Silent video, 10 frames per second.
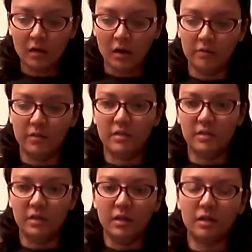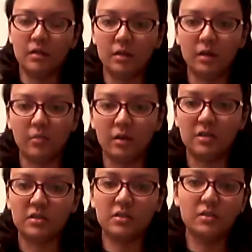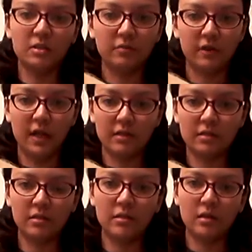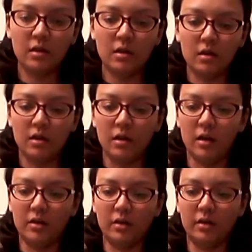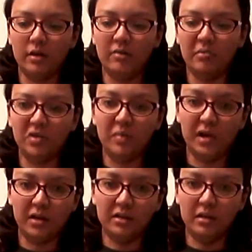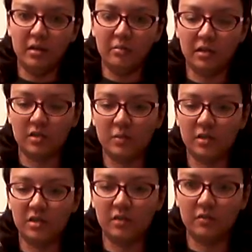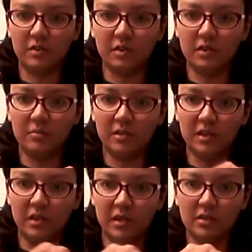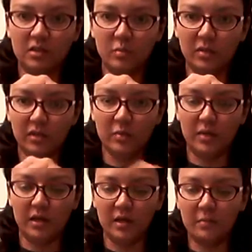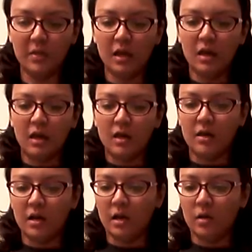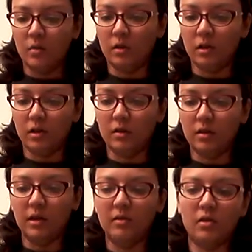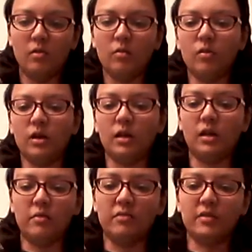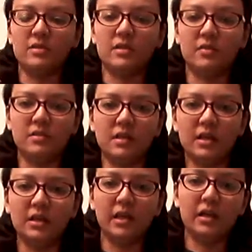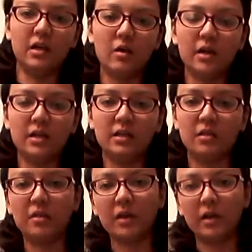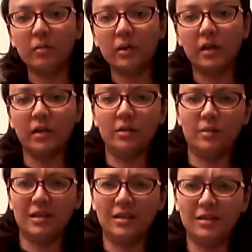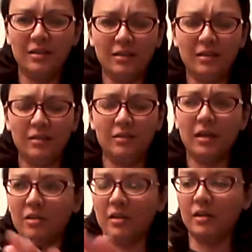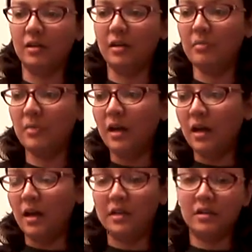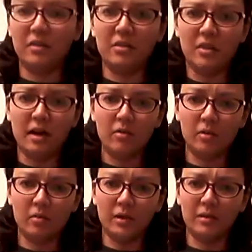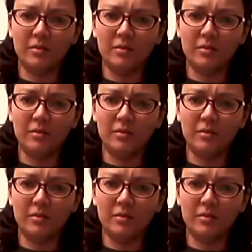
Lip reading: Obviously, a lot of wigs are flat, and they don't have much body to them, like especially if you need them to get like stupidly spiky. Now, I know a lot of my friends have said like, oh, I need to thicken a wig, and I'm like, or not thicken, I need to thin out a wig.